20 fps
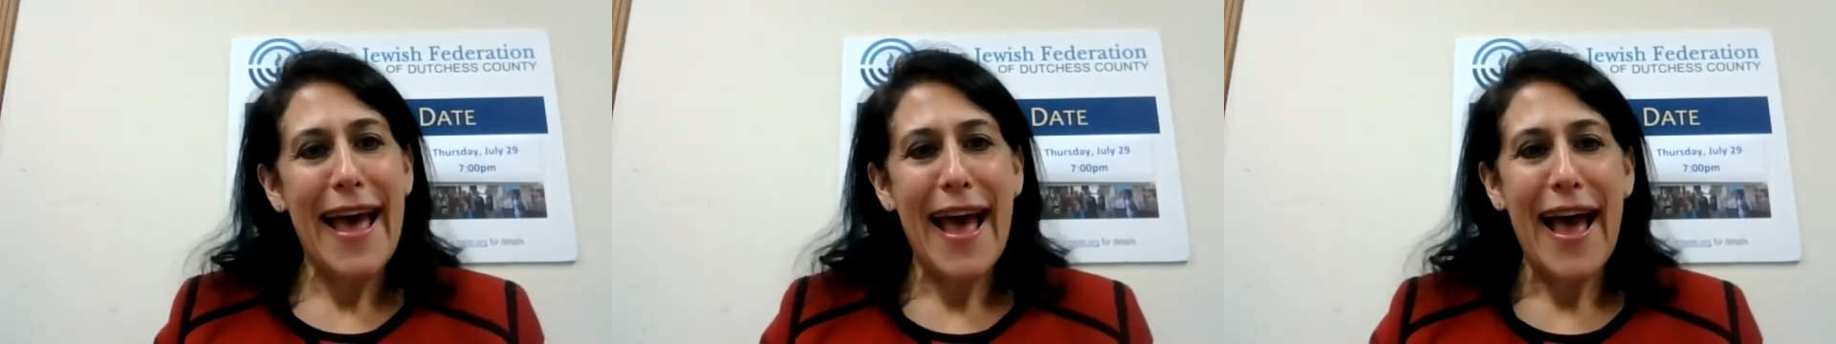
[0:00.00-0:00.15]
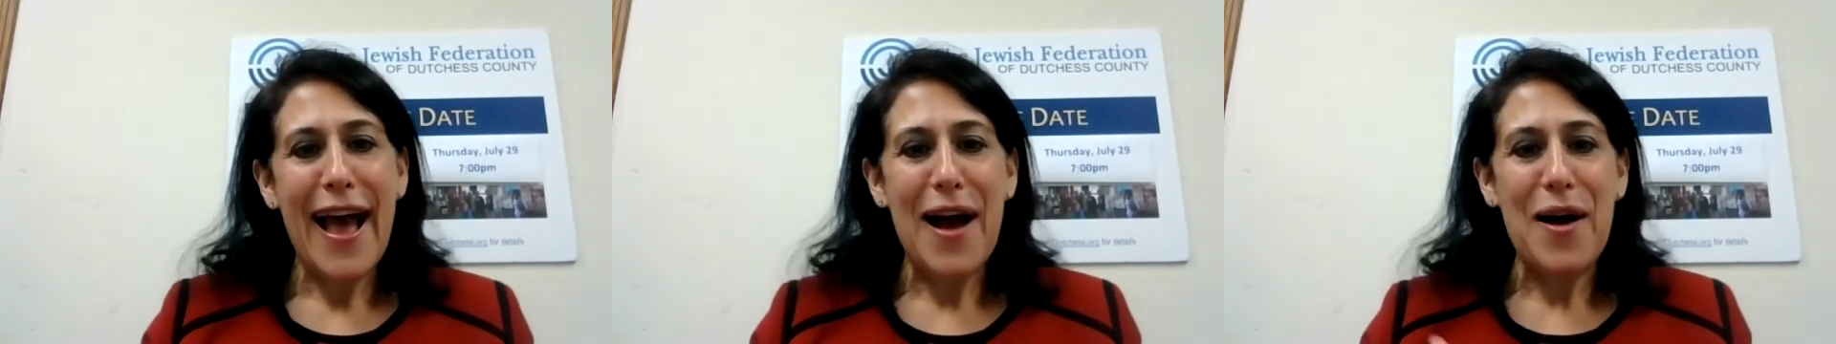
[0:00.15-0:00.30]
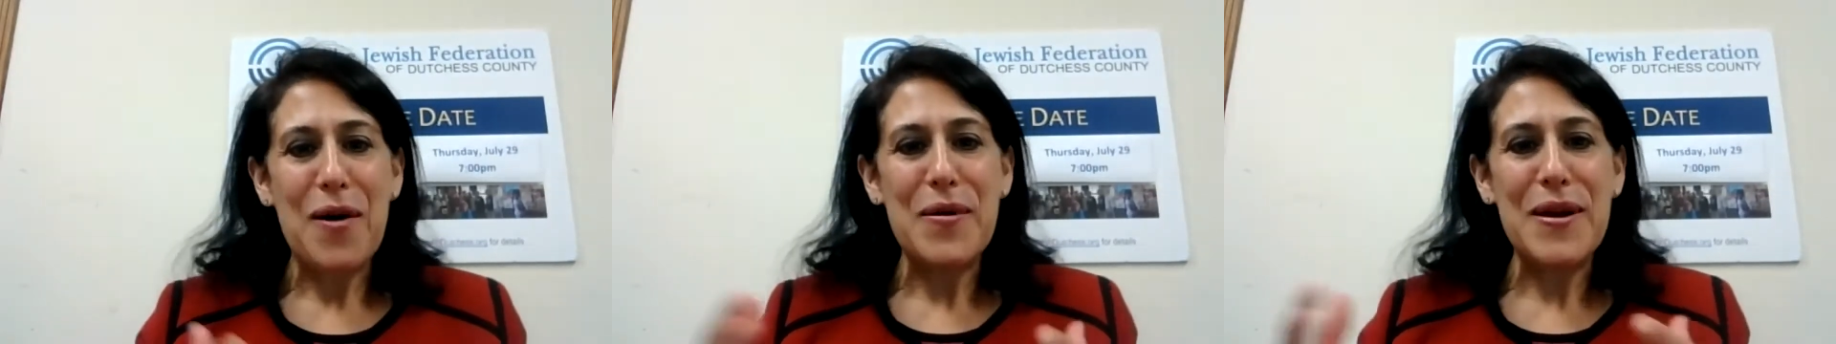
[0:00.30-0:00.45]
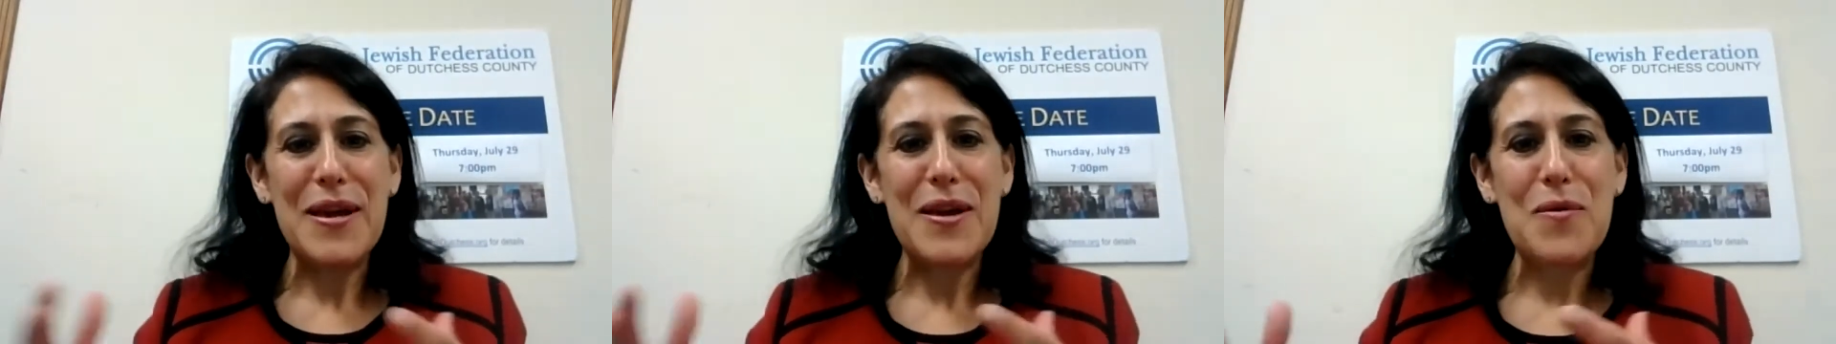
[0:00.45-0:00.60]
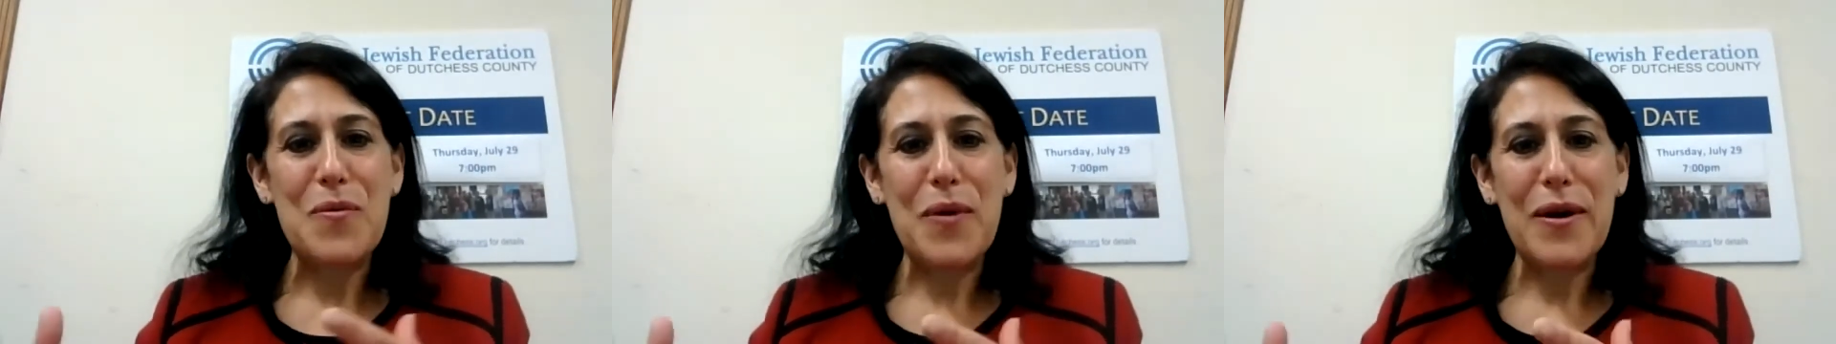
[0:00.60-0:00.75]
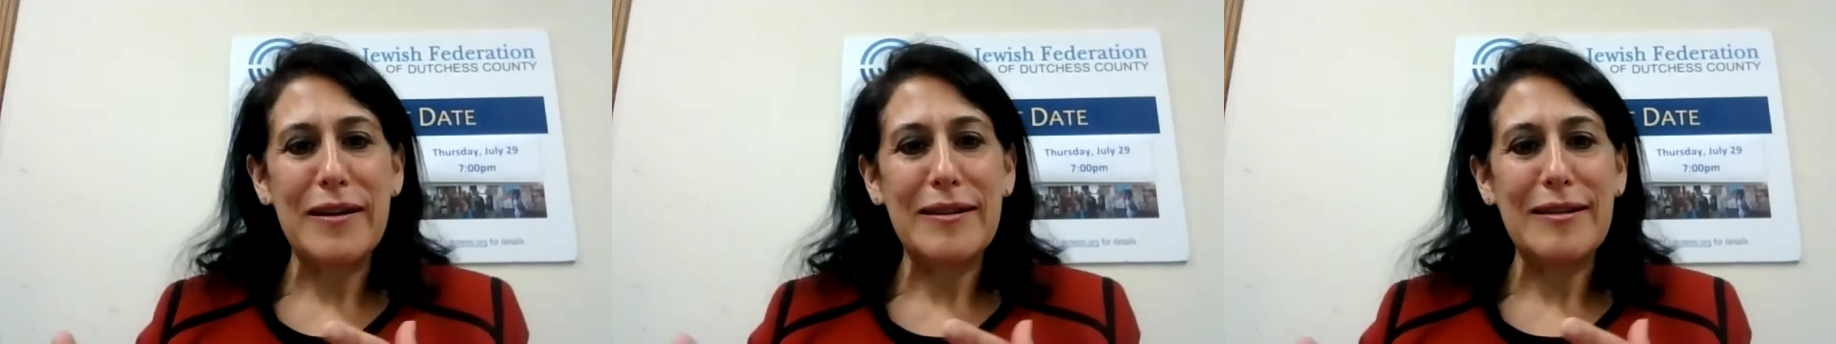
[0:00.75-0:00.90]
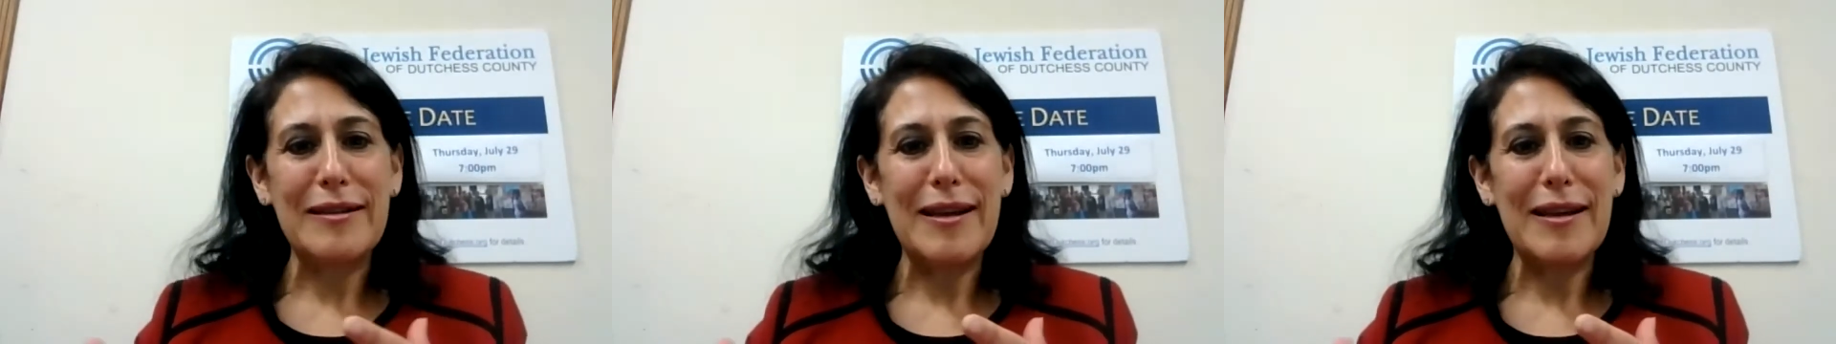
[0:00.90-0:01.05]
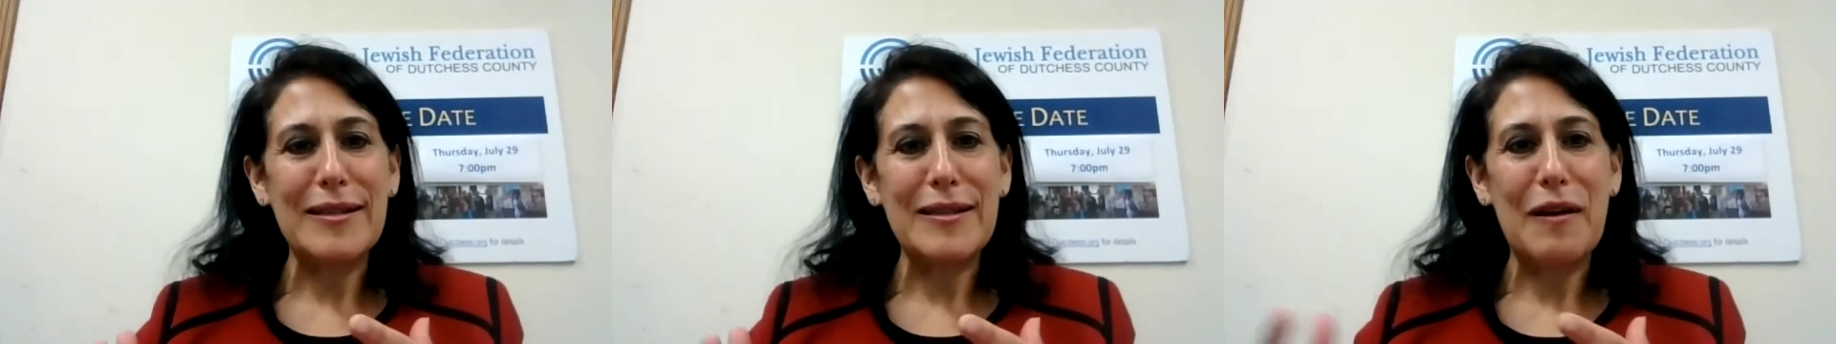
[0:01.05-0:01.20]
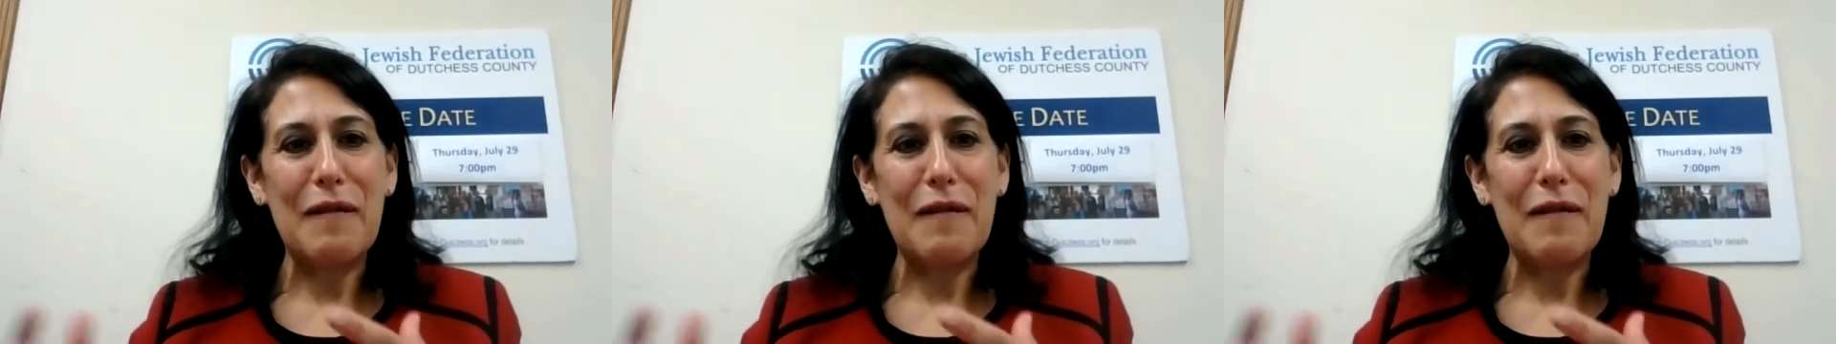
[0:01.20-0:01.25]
how he was as